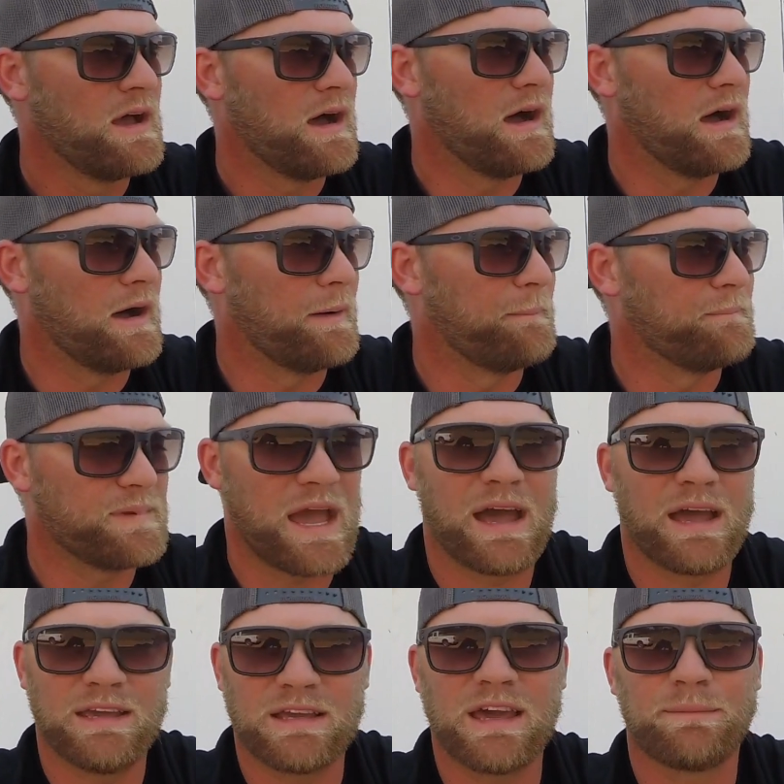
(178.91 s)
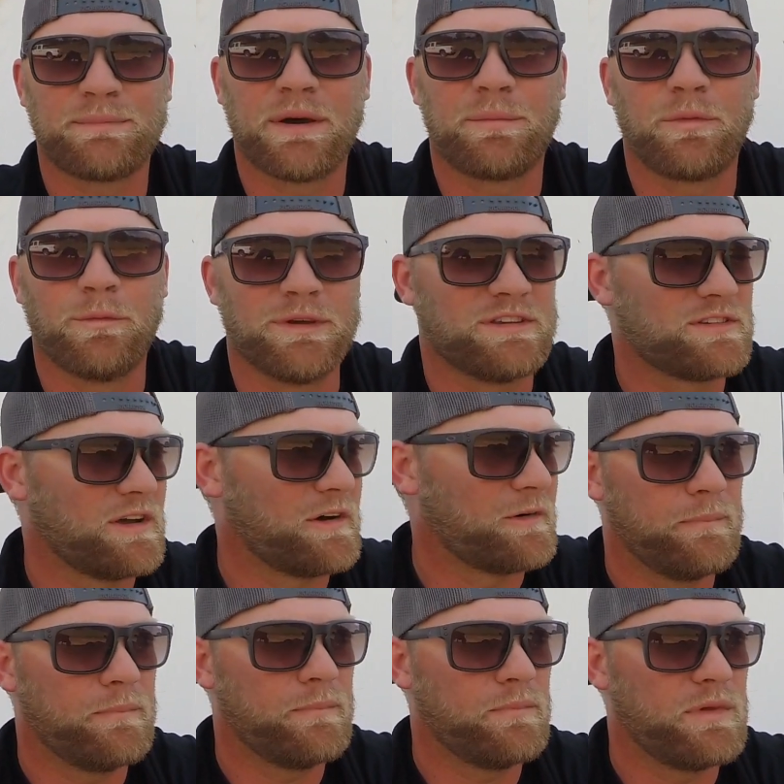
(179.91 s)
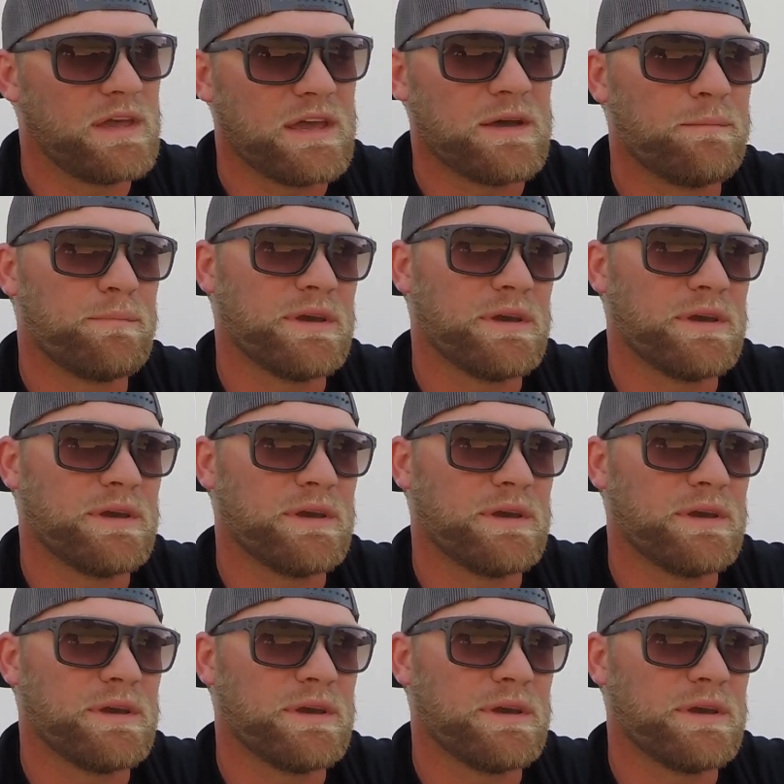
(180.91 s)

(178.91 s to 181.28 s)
Yeah, he kept up with me. So him